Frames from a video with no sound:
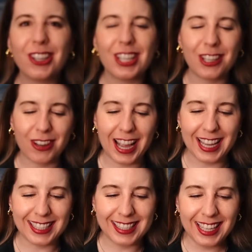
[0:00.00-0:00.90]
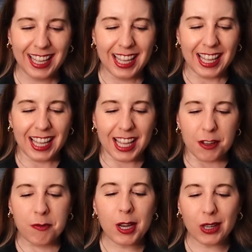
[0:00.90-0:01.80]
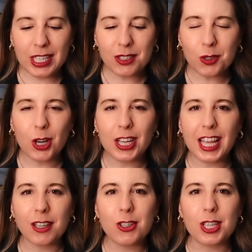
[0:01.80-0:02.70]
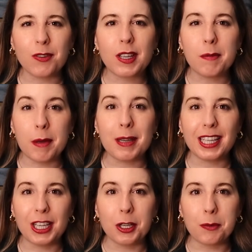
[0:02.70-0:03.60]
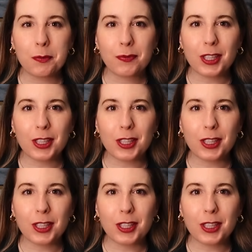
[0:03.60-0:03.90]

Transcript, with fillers: good, you guys. Very strong energy of commitment here.